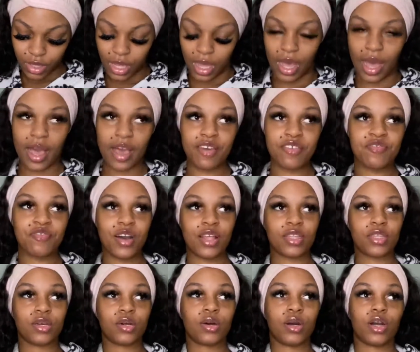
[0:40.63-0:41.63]
I
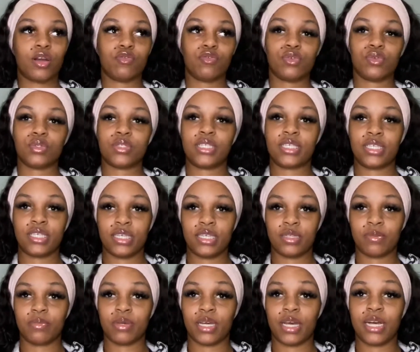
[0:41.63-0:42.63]
follow a
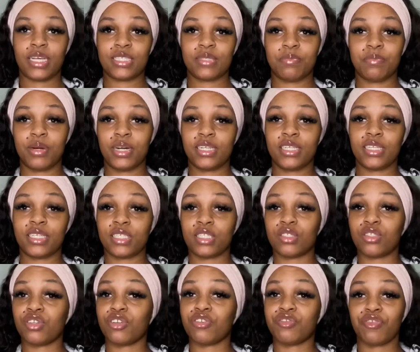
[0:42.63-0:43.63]
routine because bunnies
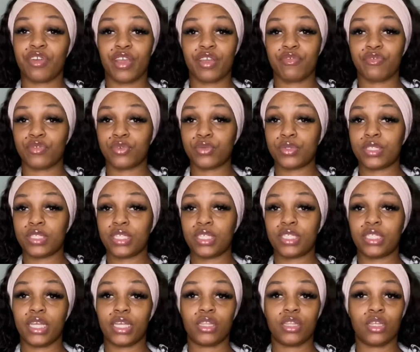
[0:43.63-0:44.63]
crave routine,
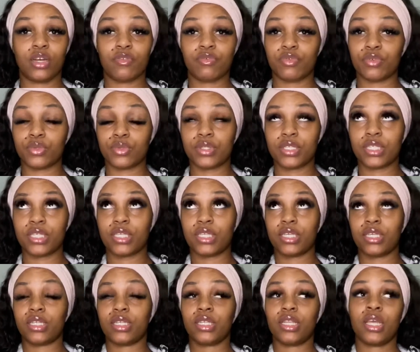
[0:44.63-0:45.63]
they love
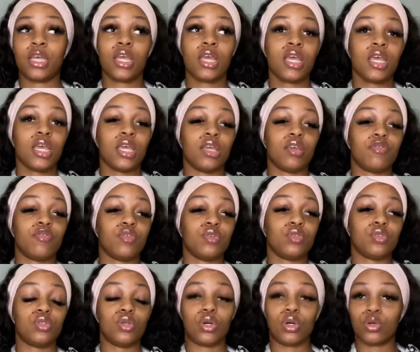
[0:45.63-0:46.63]
routine. If you
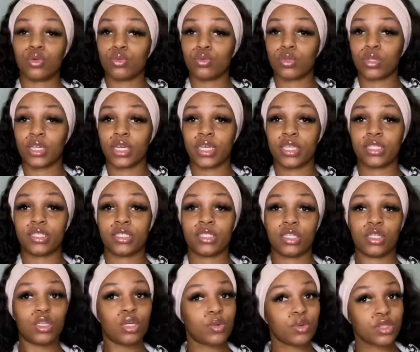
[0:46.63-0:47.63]
don't
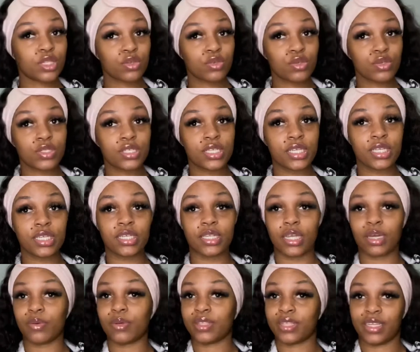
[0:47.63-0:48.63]
continue with the routine, they
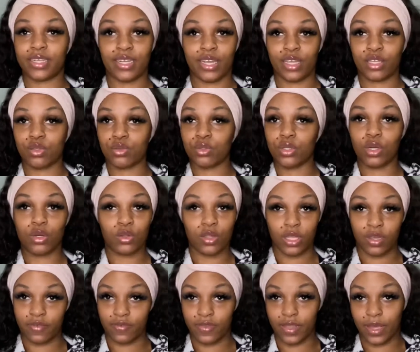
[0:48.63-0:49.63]
will think that you don't
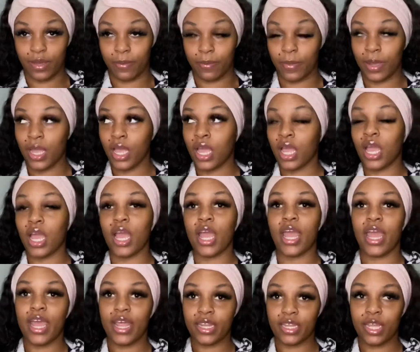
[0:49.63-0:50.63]
love them.
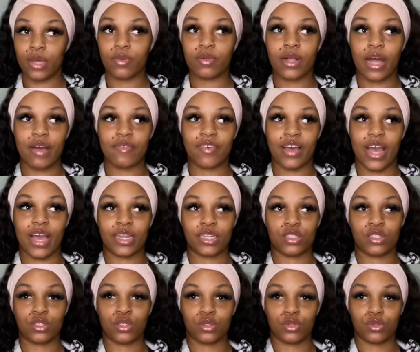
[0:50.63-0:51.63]
And they will have an
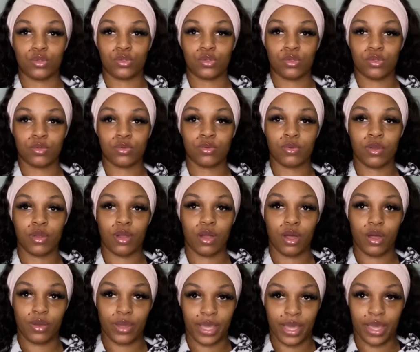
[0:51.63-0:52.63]
attitude.
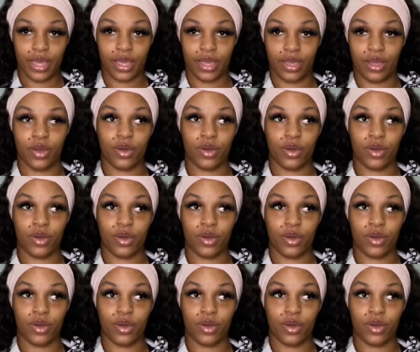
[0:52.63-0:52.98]
Okay.